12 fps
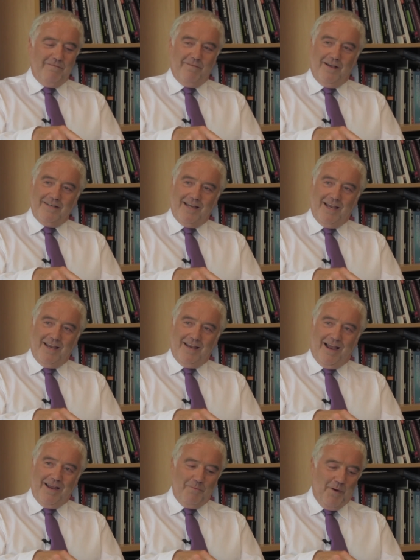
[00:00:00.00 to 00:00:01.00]
In fact,
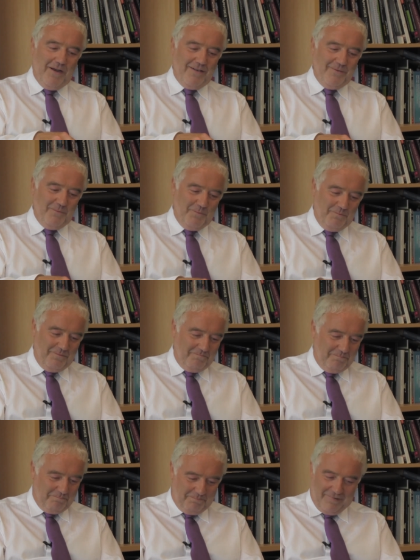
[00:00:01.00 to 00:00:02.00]
I went
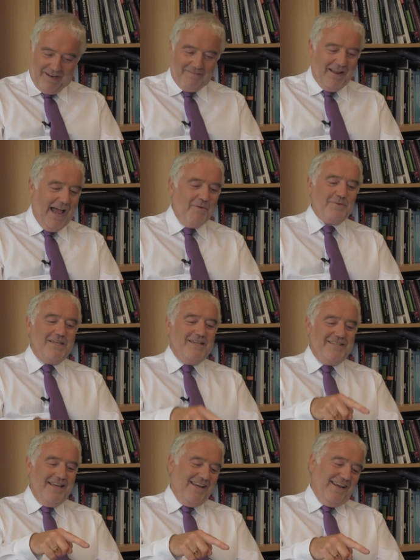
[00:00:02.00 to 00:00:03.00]
to
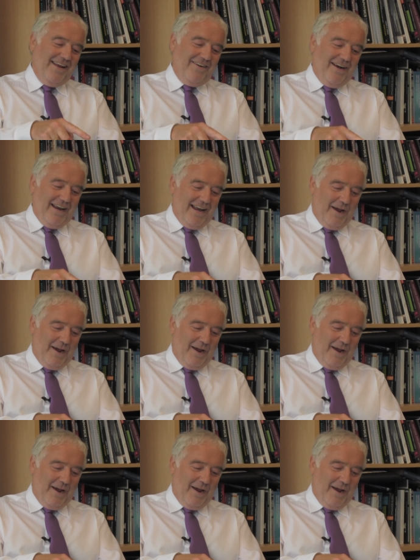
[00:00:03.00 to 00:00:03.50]
houses, right?